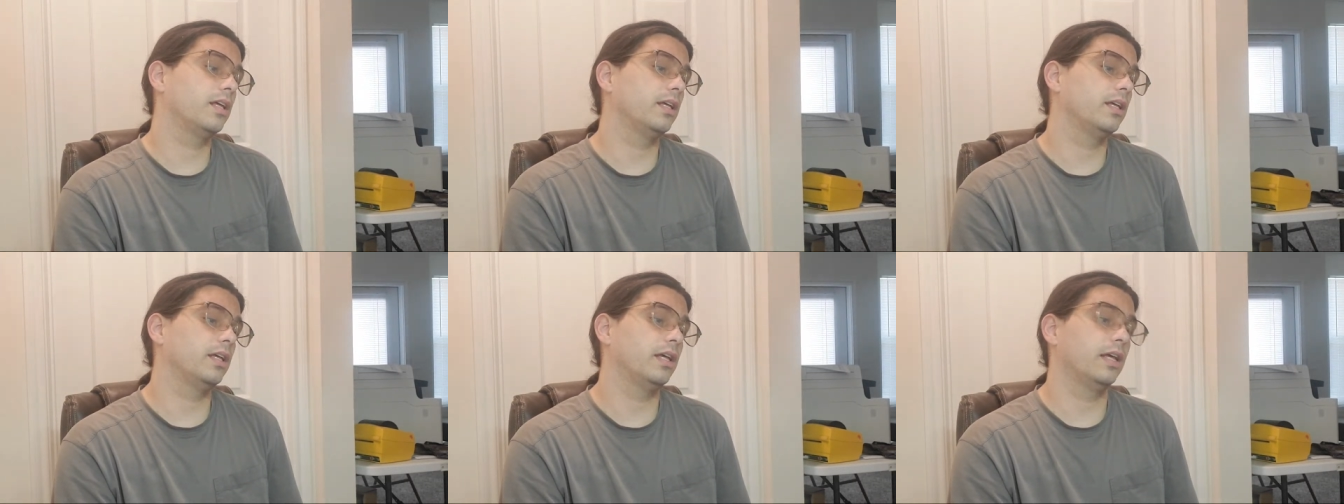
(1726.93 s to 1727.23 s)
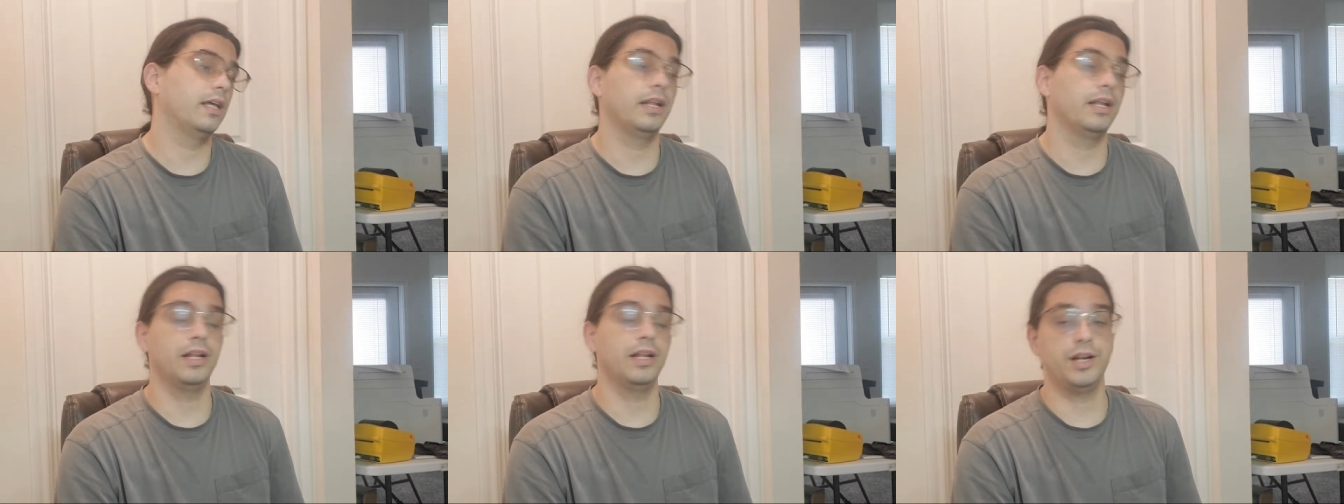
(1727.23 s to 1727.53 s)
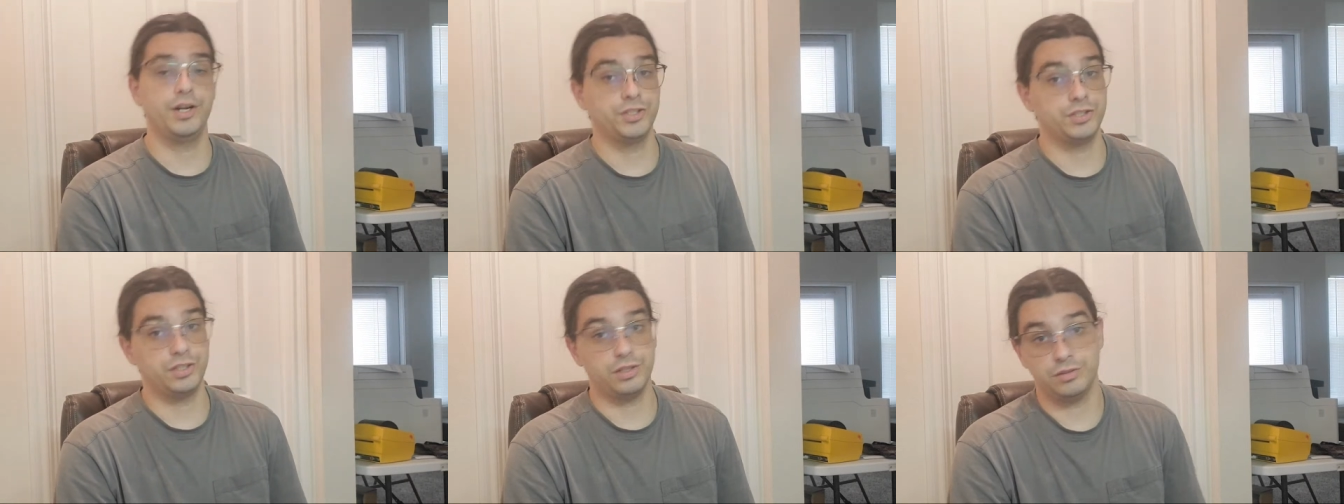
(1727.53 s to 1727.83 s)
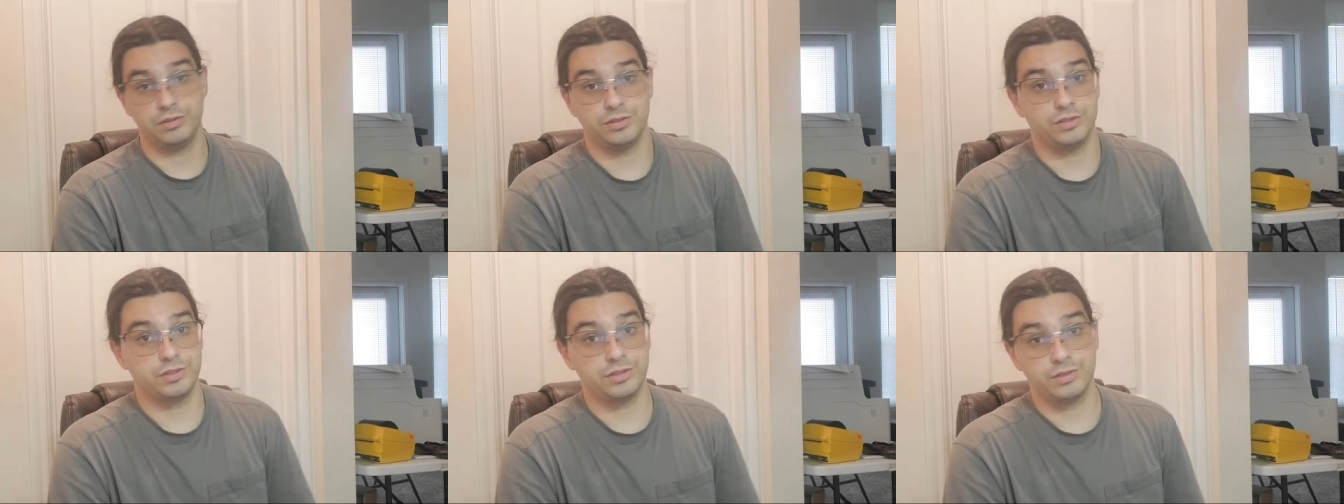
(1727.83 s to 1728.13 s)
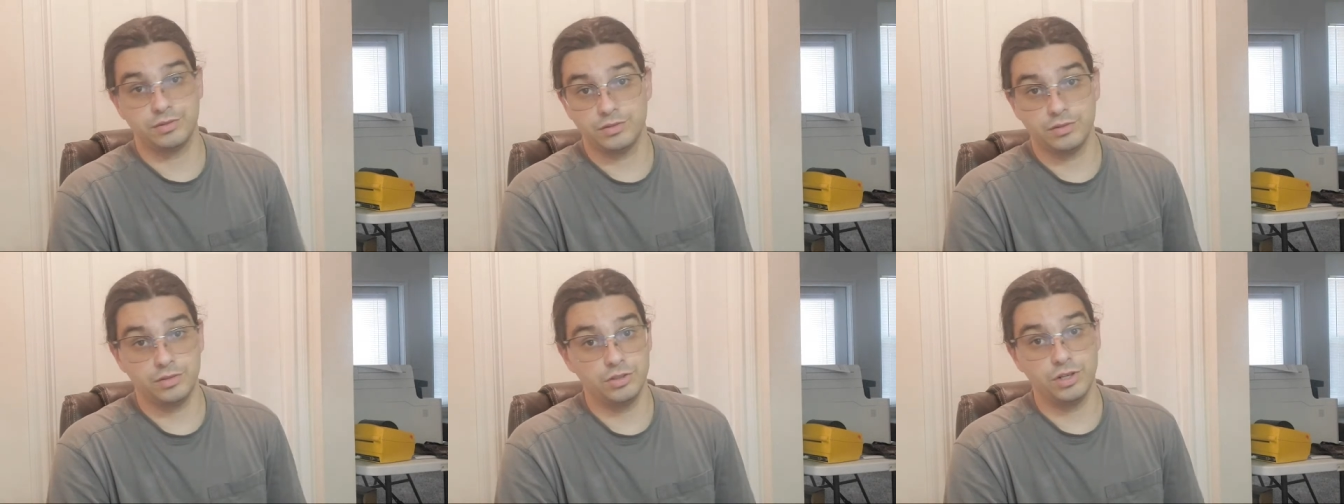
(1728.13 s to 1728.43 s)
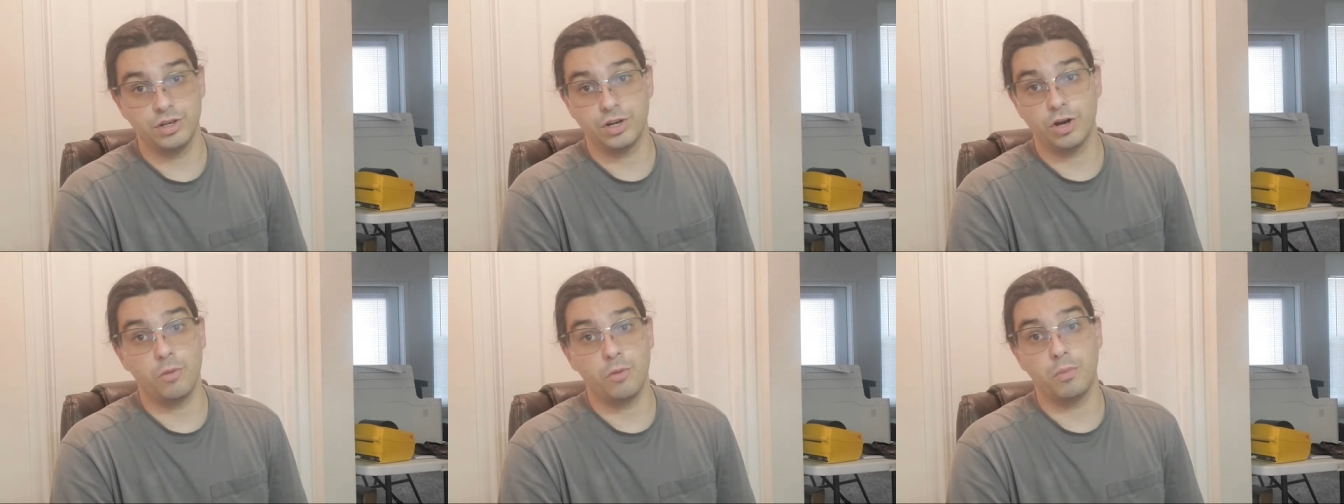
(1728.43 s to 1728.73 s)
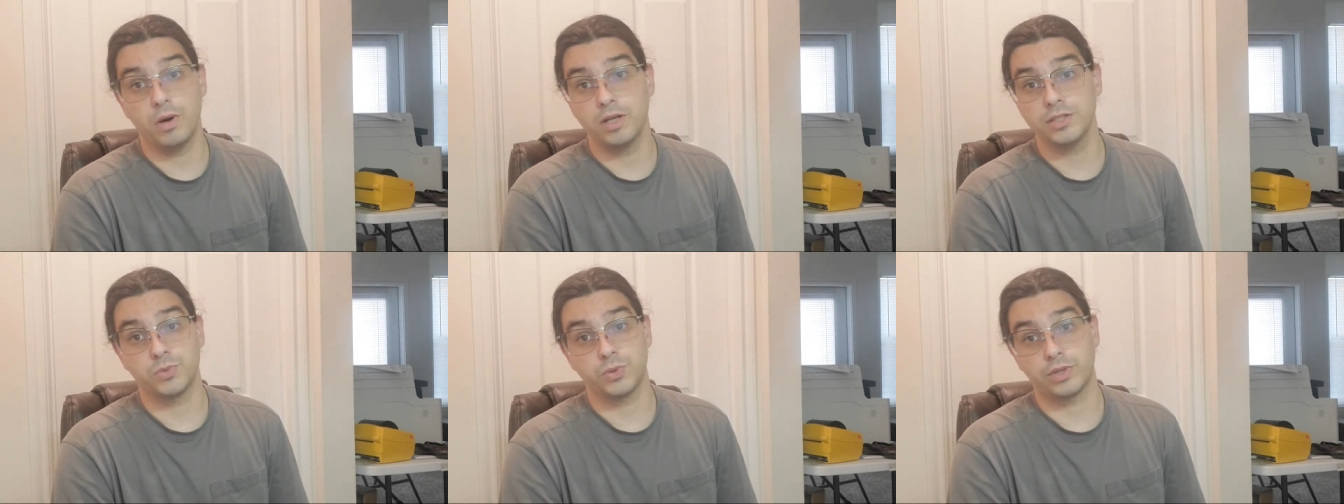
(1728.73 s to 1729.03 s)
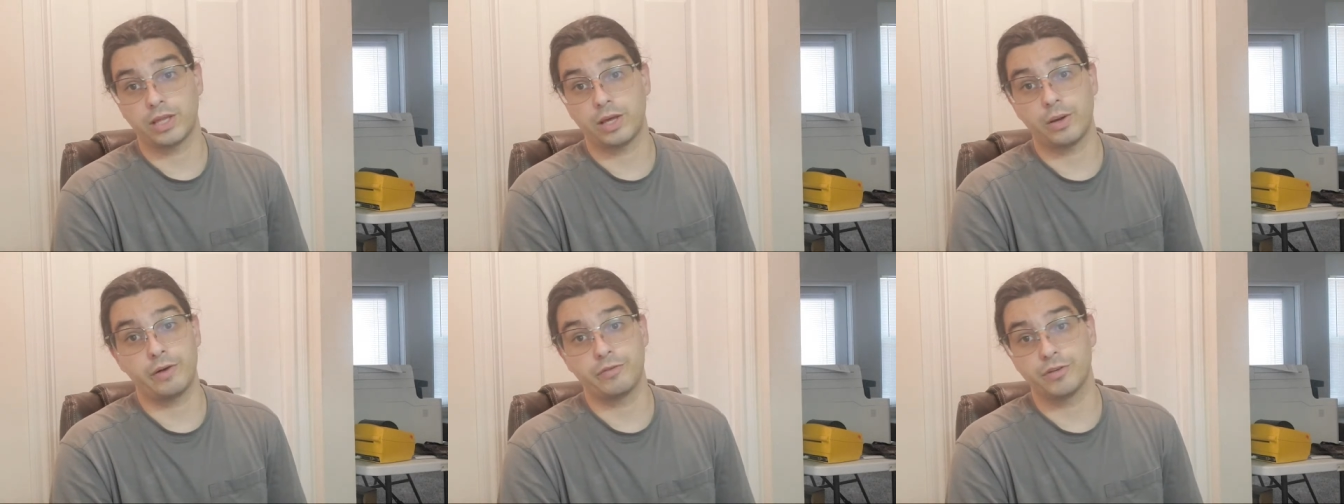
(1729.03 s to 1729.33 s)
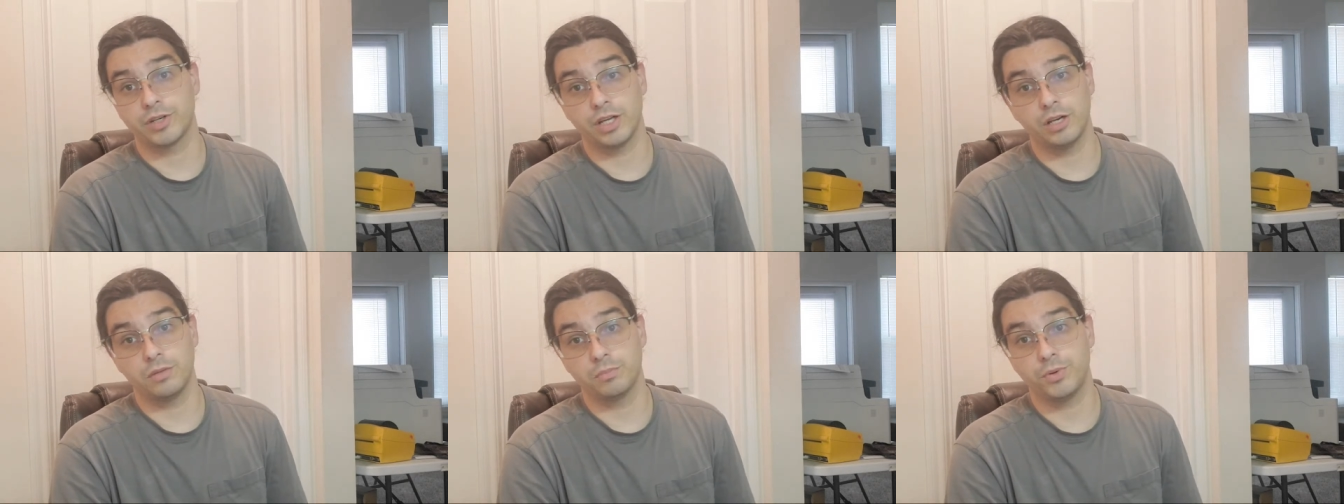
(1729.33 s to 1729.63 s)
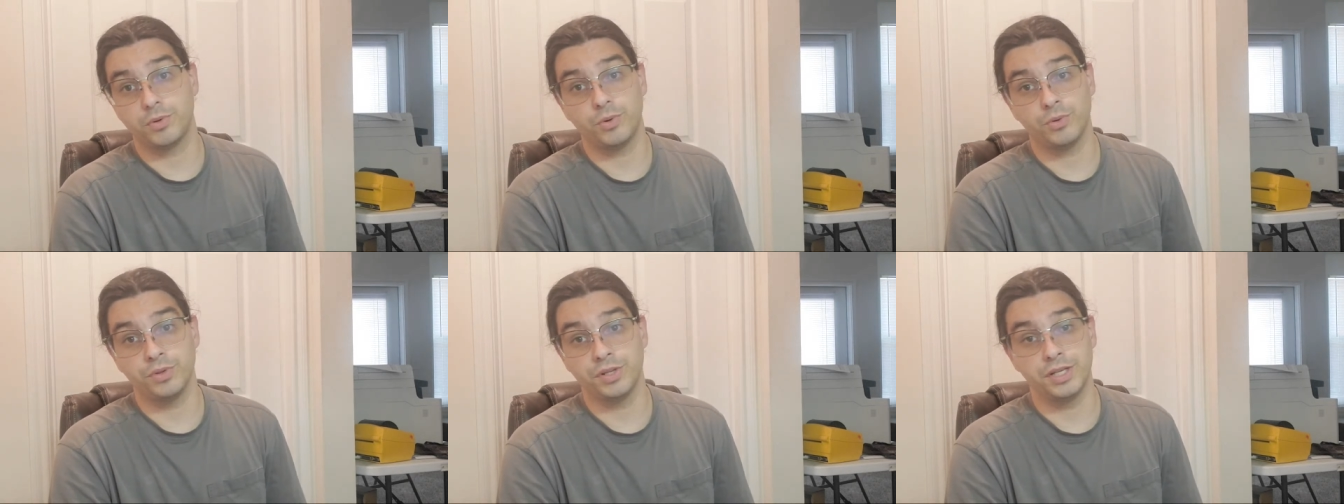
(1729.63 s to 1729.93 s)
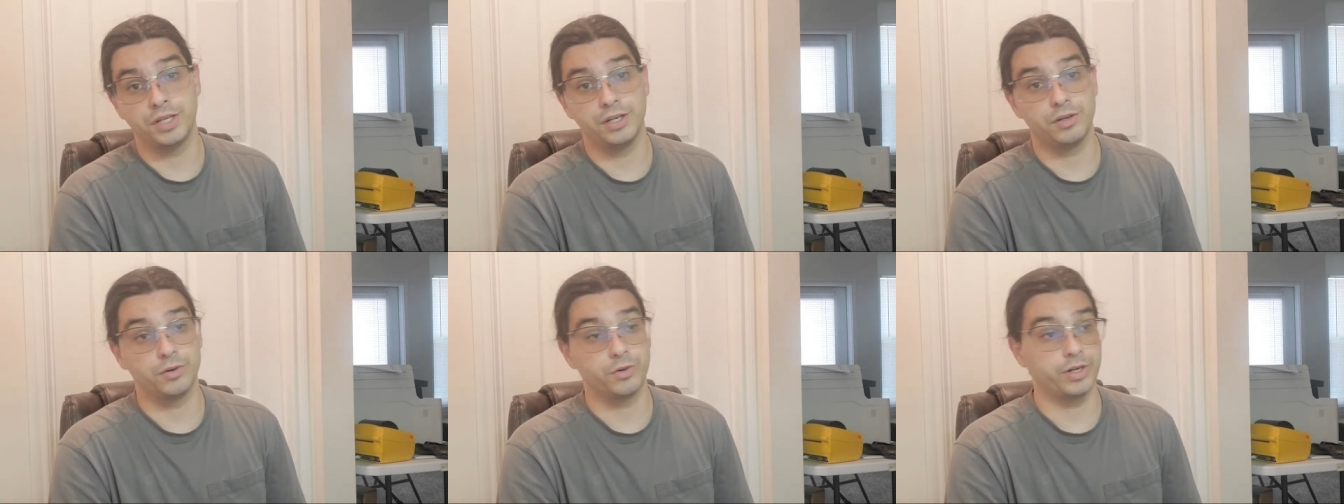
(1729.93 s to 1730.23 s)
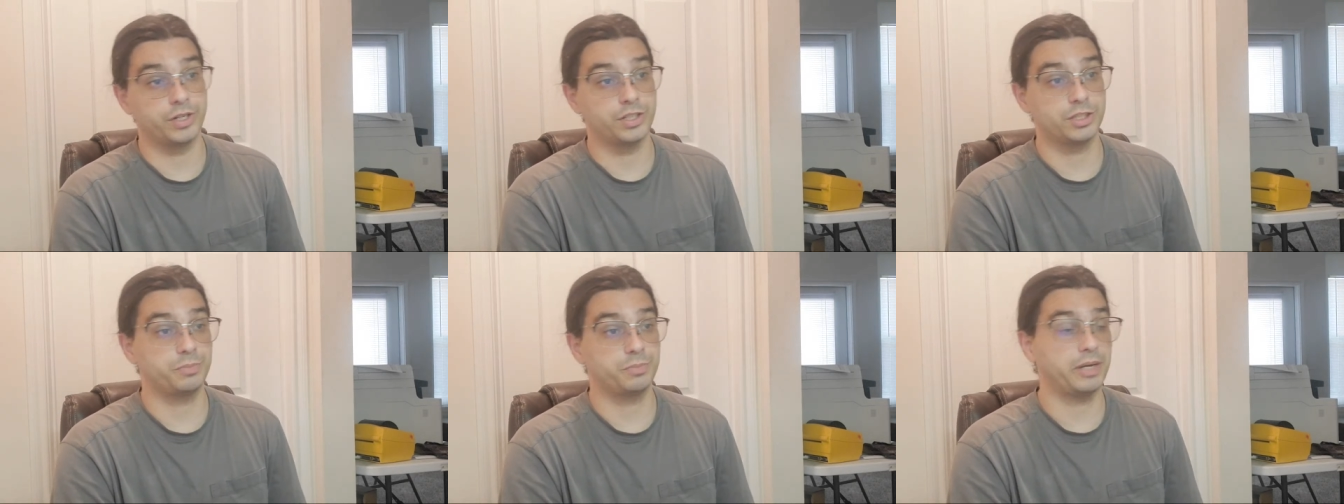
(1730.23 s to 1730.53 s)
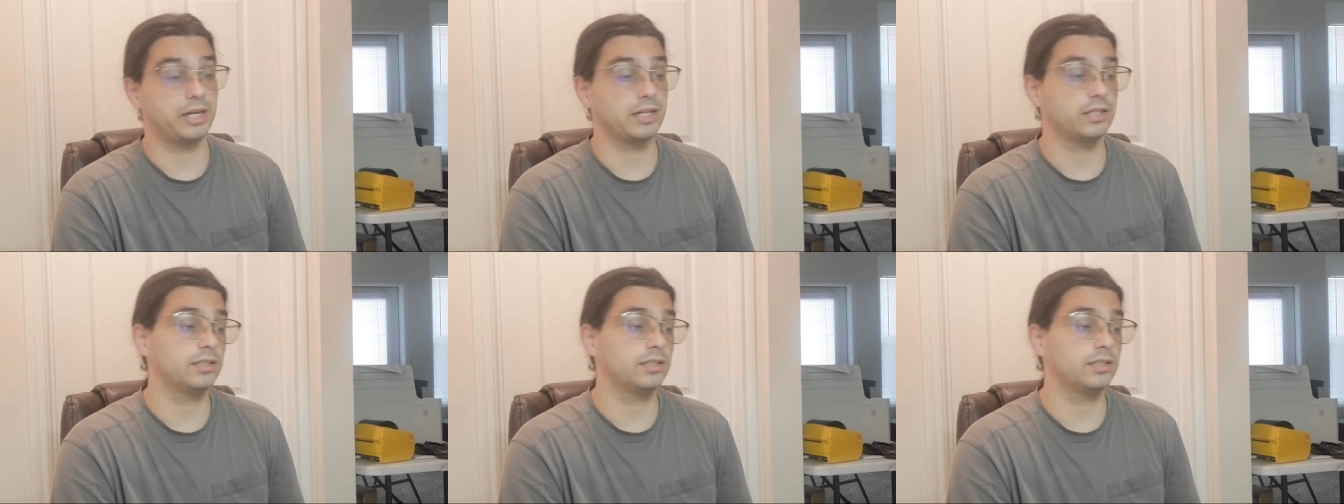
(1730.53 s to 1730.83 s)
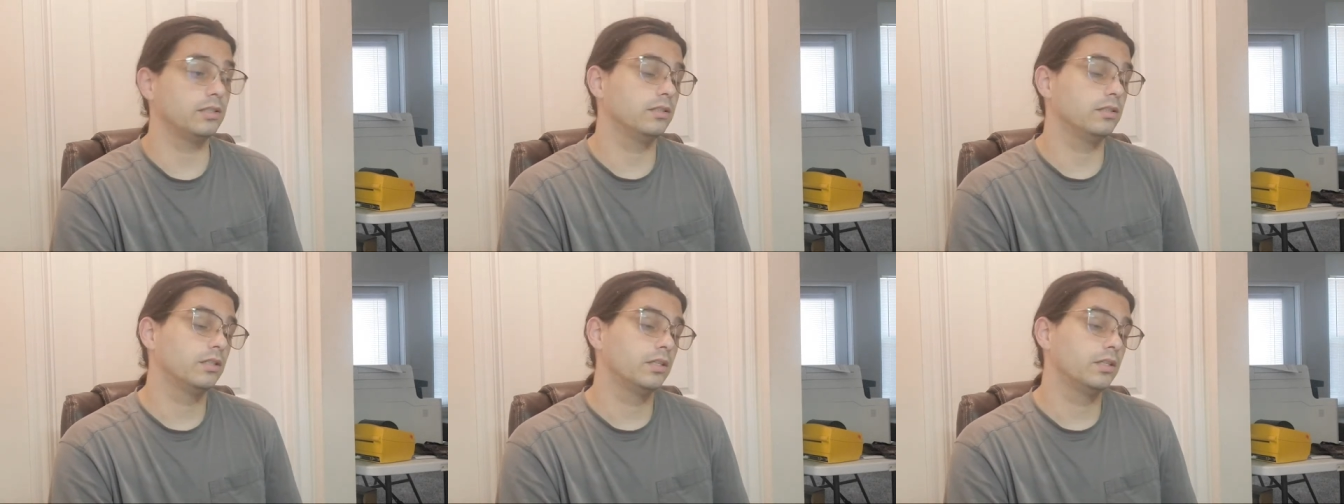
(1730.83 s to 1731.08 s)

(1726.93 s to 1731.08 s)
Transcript: you can go months without ever getting pulled in or inspected.